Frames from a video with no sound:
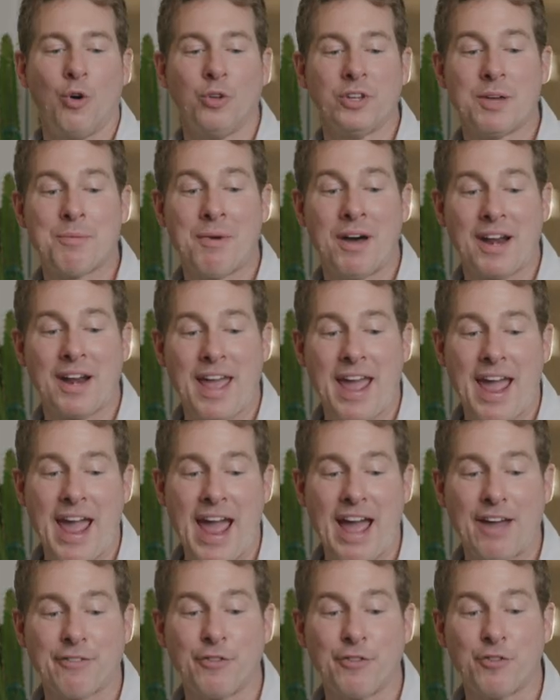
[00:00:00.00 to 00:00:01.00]
Only about
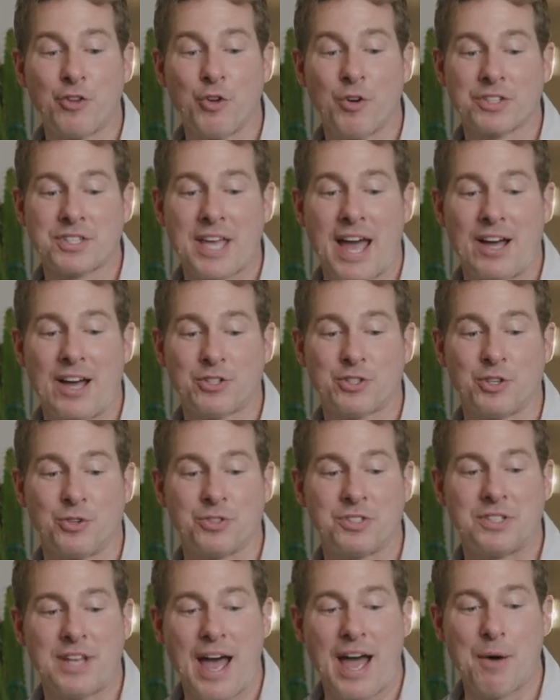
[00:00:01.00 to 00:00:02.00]
half of U.S.
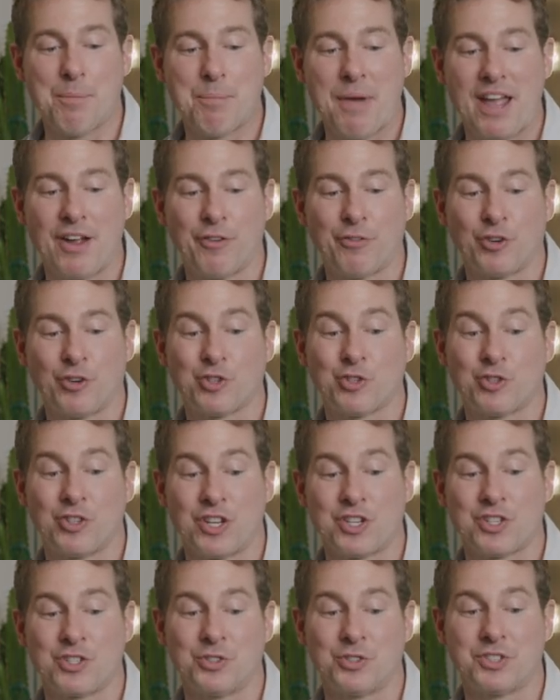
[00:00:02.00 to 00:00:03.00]
households now pay for
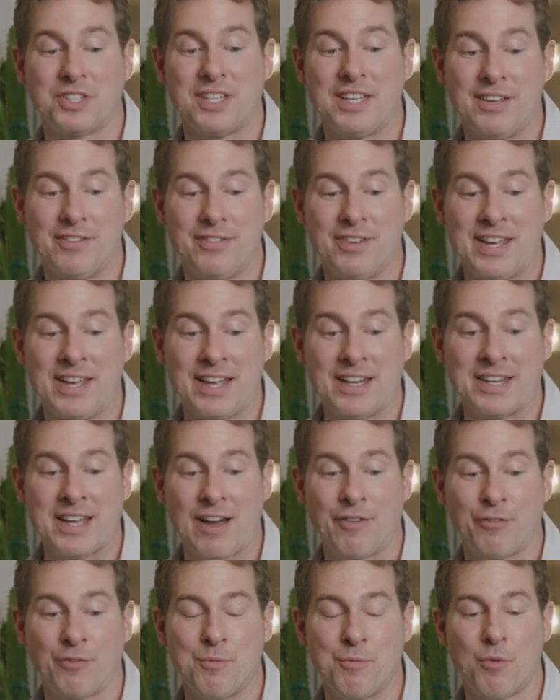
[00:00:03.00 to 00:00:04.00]
traditional TV,
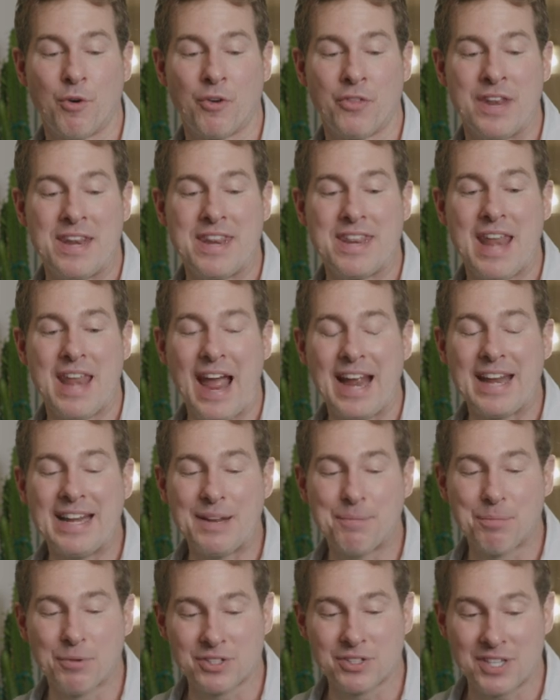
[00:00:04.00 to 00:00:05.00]
down from more than
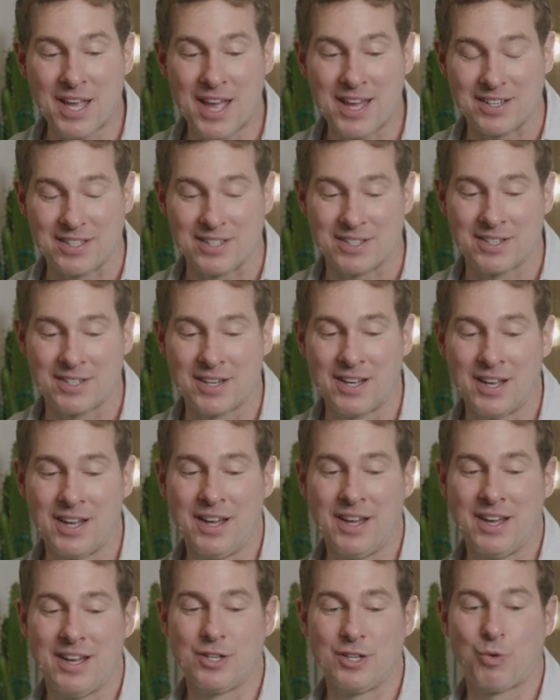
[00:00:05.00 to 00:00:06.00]
90%
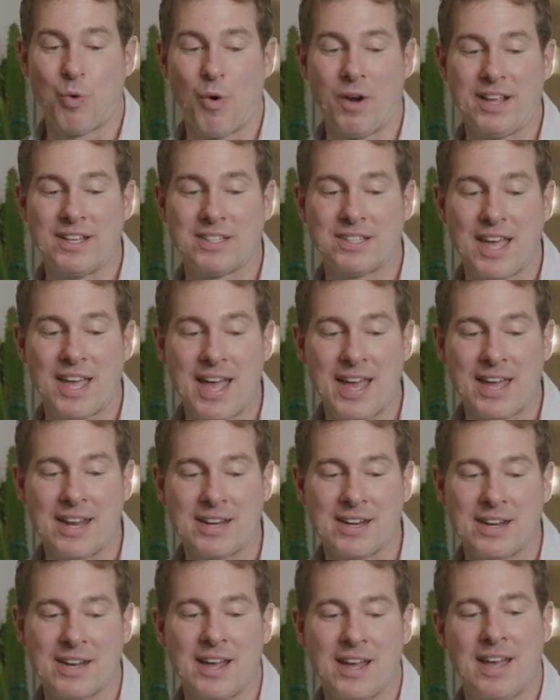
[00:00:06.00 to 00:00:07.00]
in
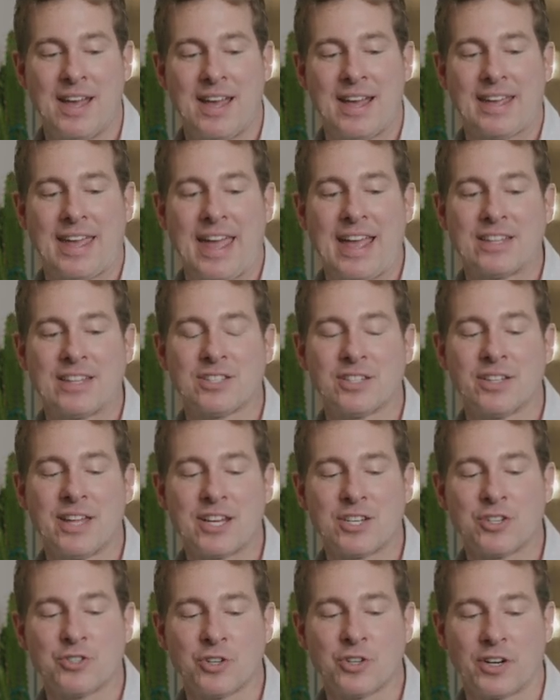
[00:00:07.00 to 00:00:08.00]
2010.
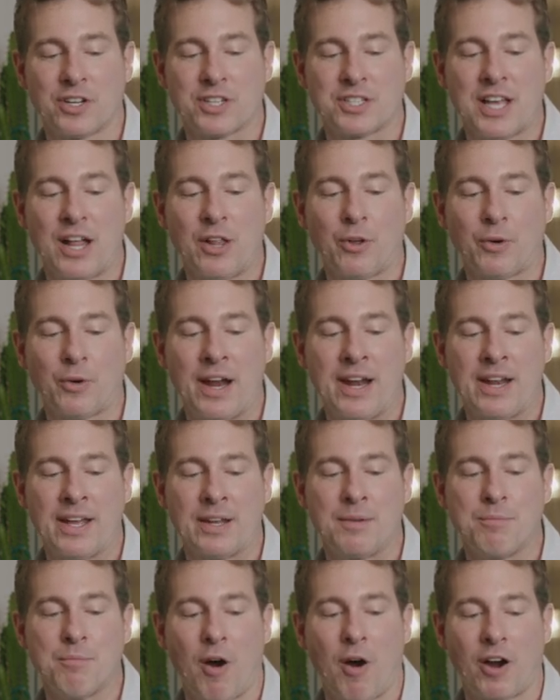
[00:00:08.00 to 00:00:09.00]
Cancellations are
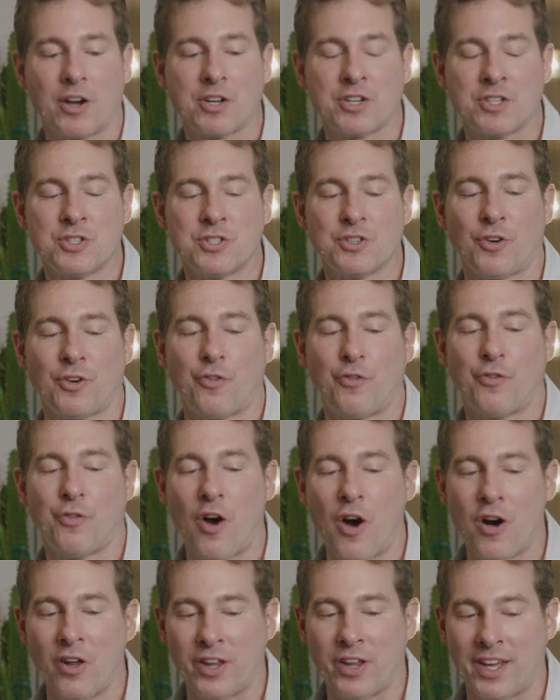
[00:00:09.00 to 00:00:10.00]
accelerating and margins are
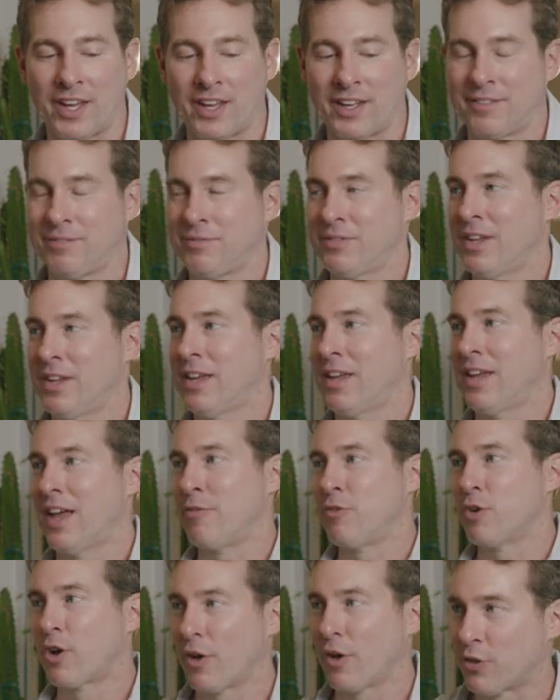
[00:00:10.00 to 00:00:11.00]
falling.
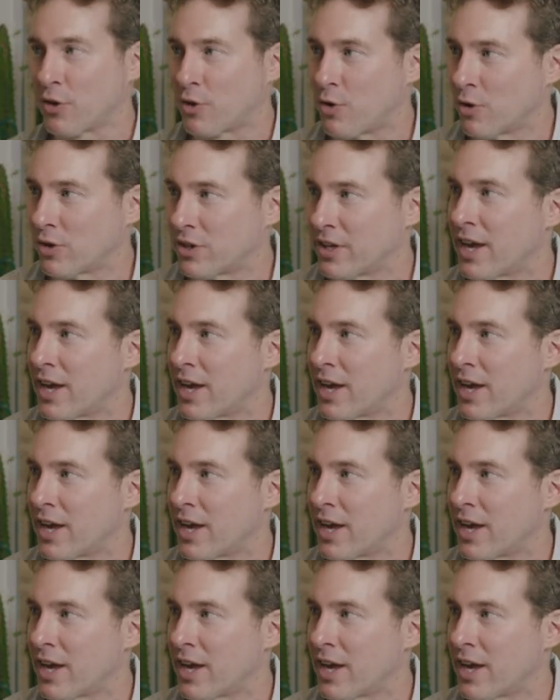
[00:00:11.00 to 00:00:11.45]
Have you cut the cord